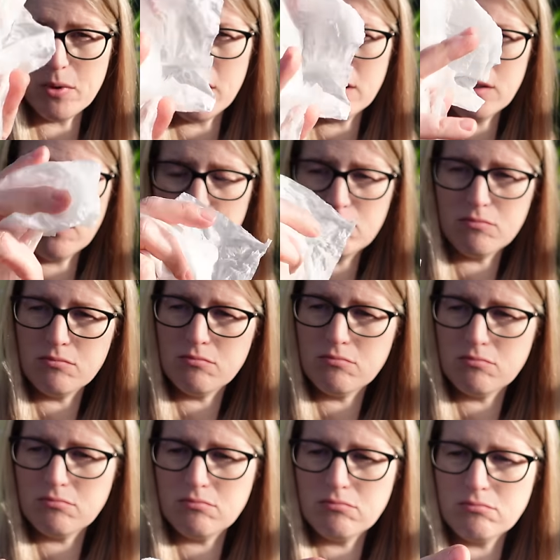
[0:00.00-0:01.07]
I,
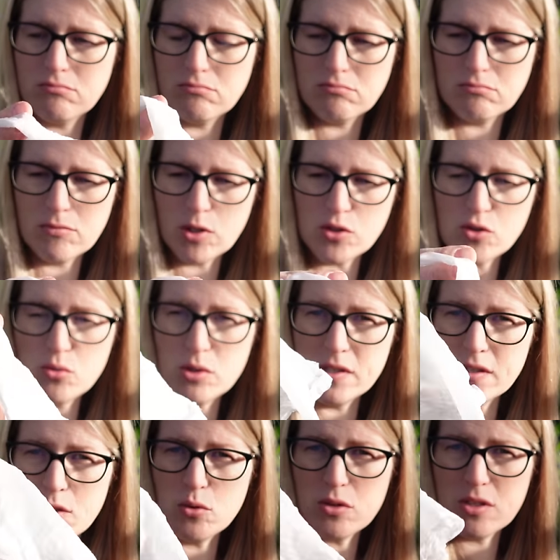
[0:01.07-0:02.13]
I
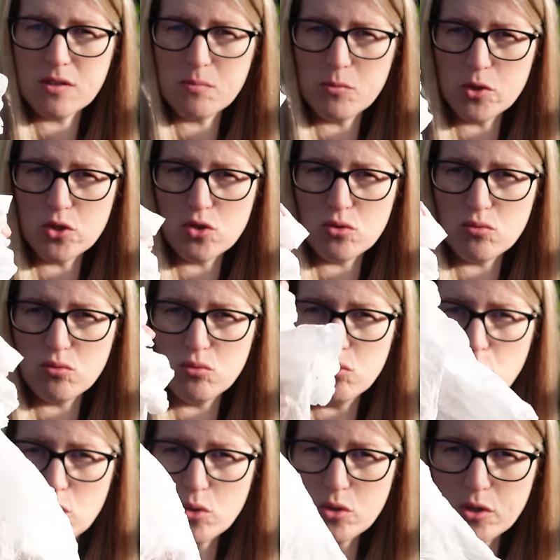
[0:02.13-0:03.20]
squeeze out as much
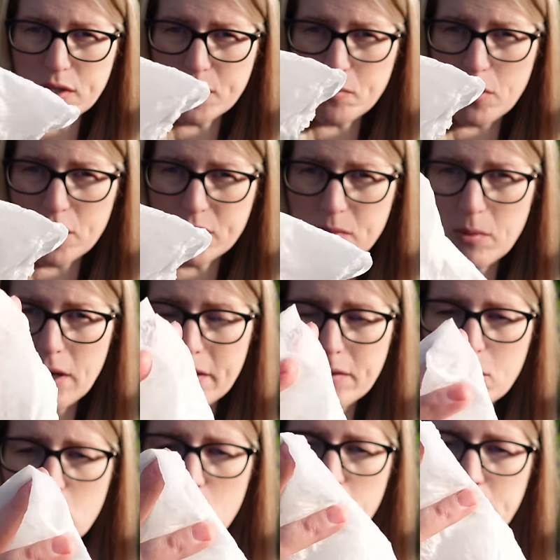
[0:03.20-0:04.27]
water as possible at
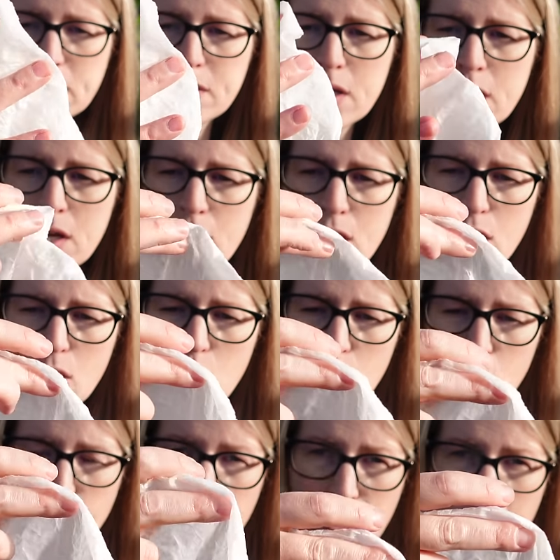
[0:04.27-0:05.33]
the moment of